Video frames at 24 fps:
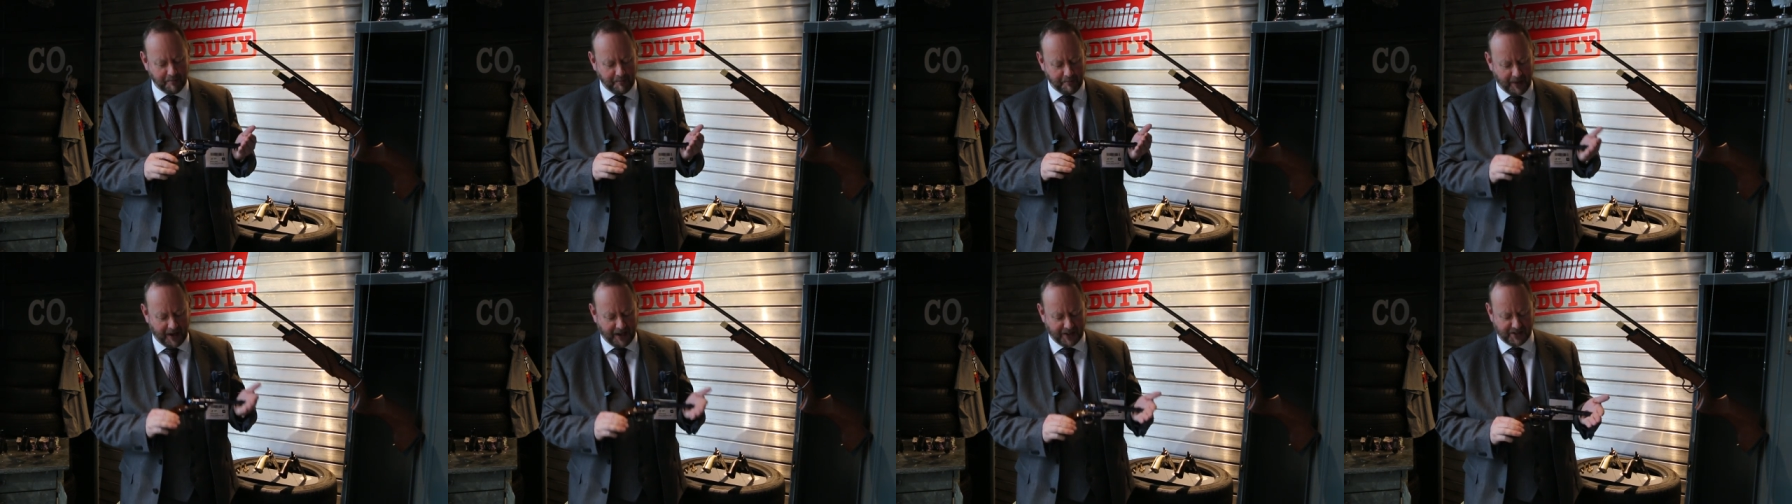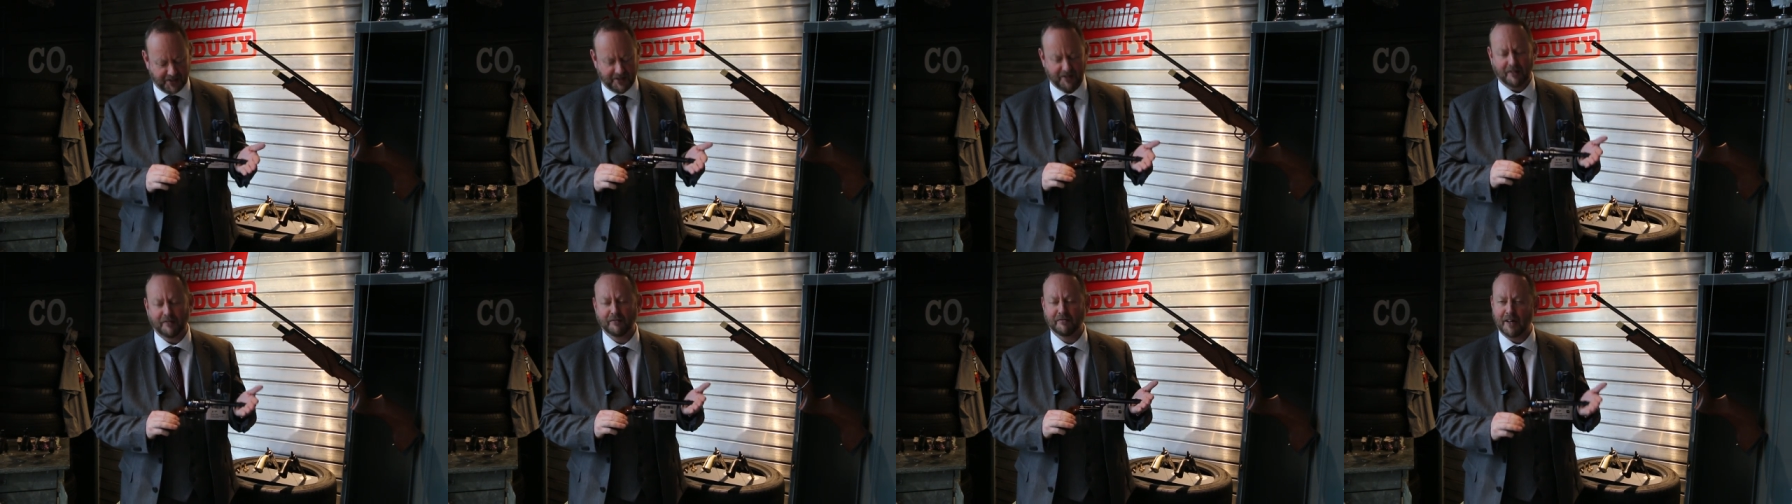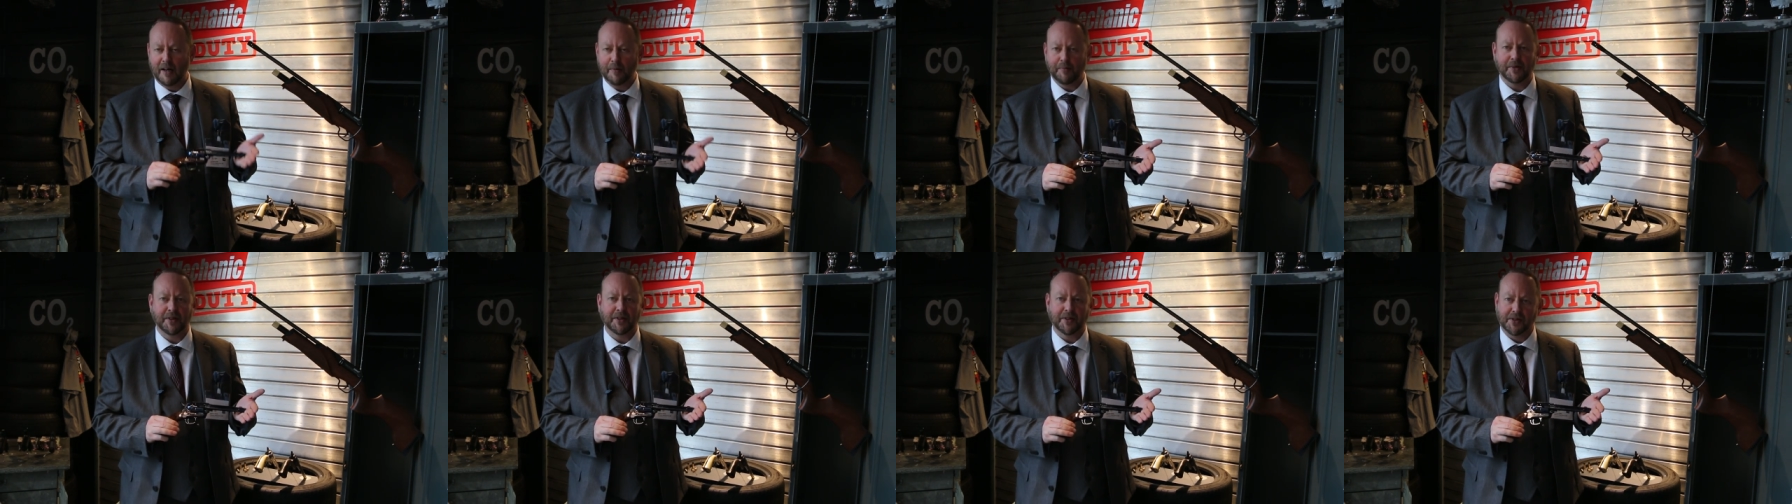best
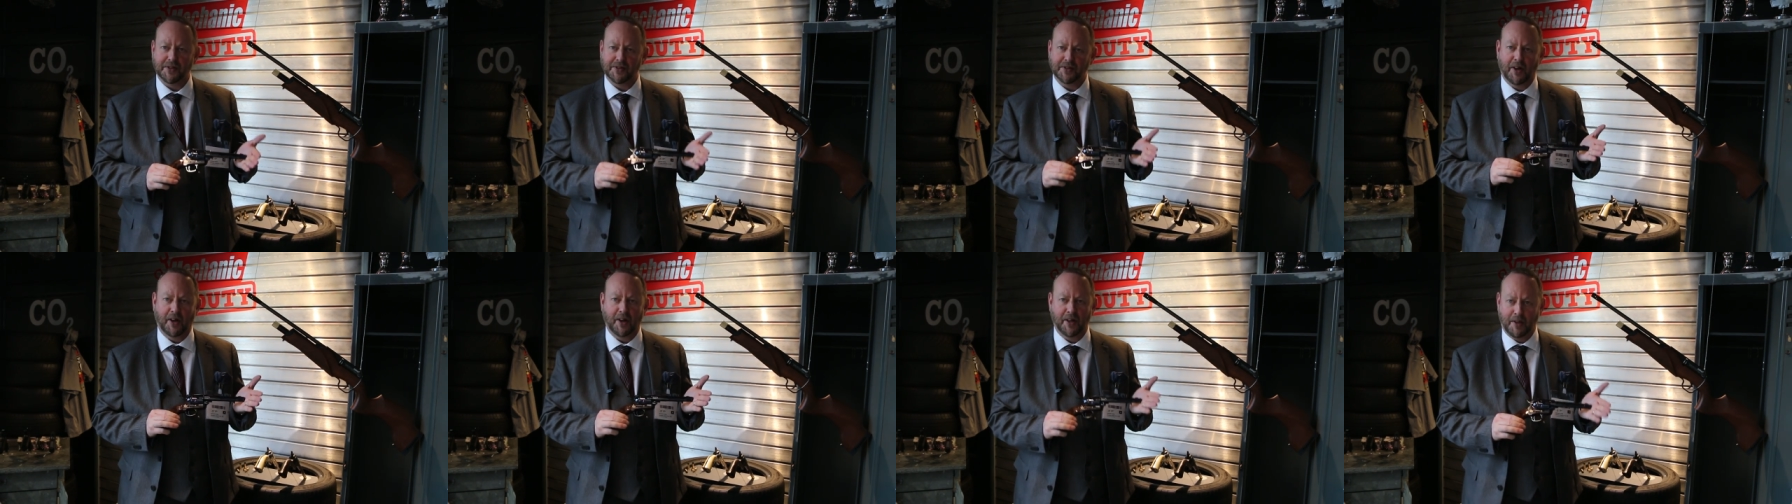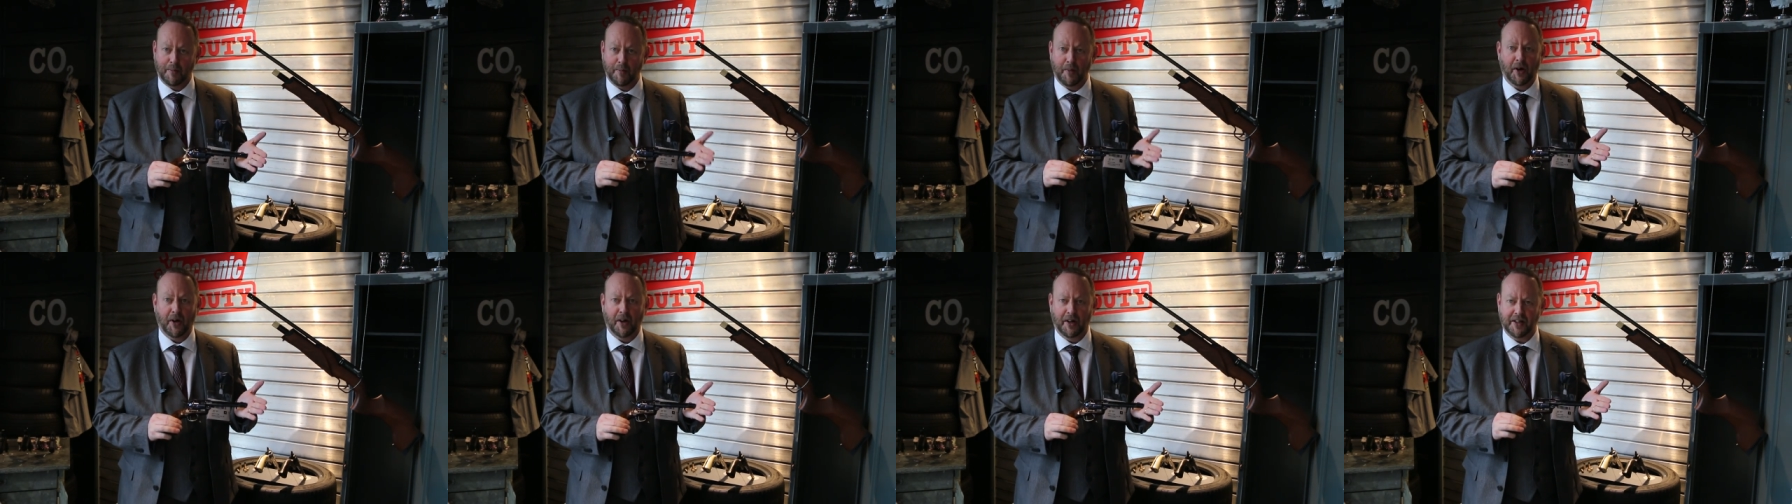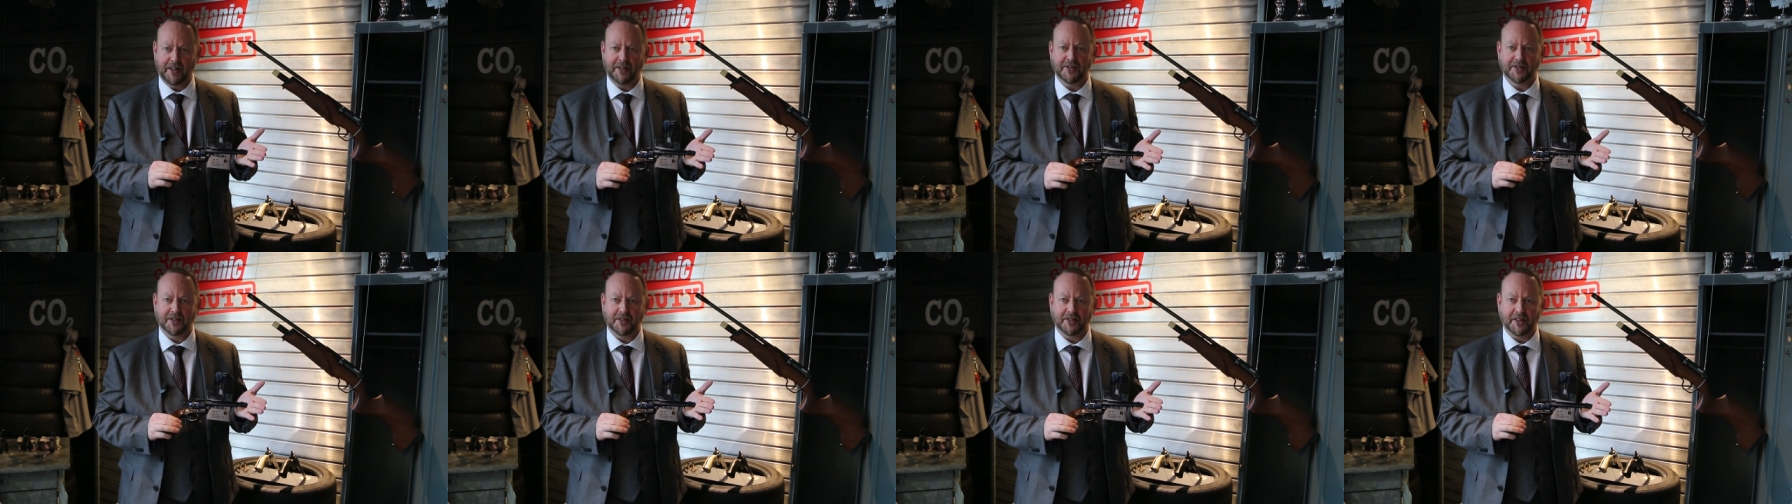replicas on the
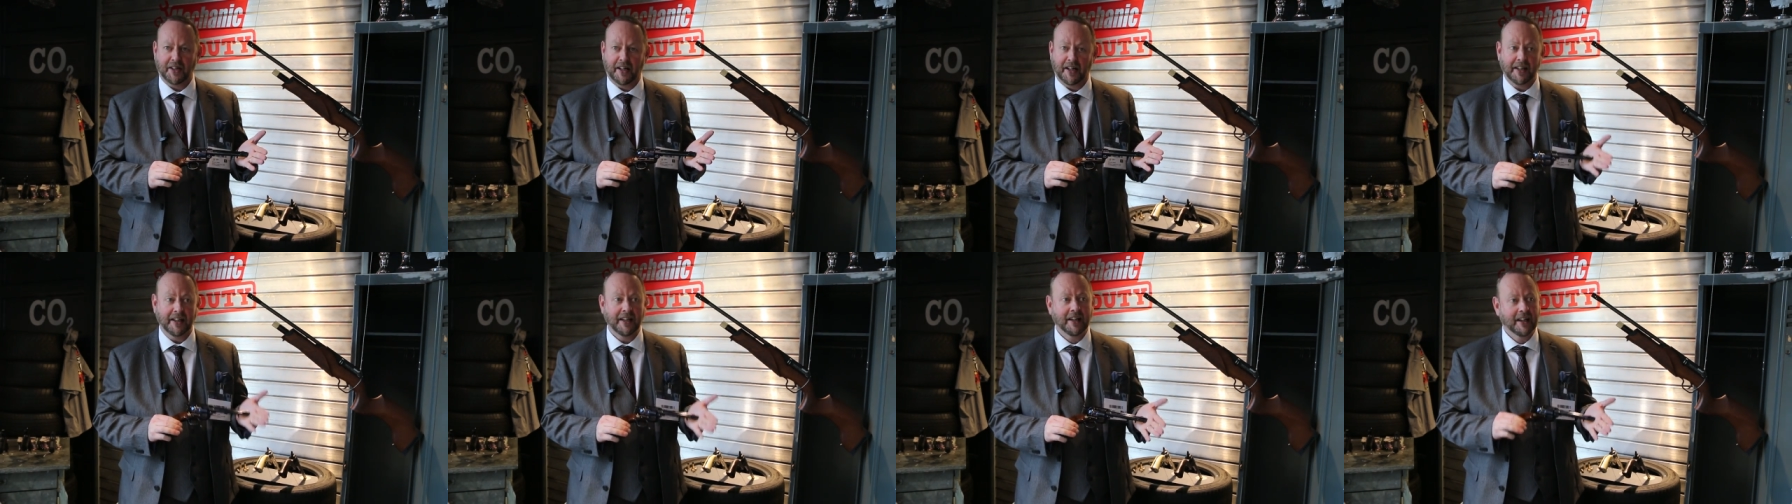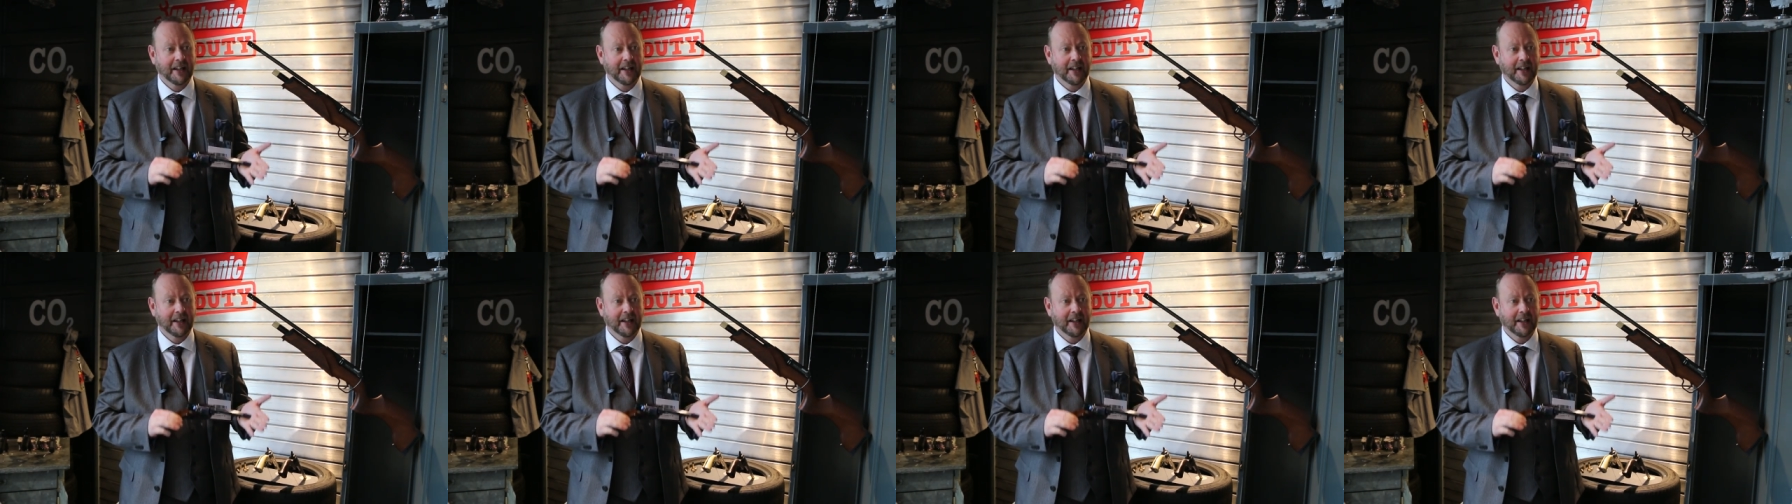market today.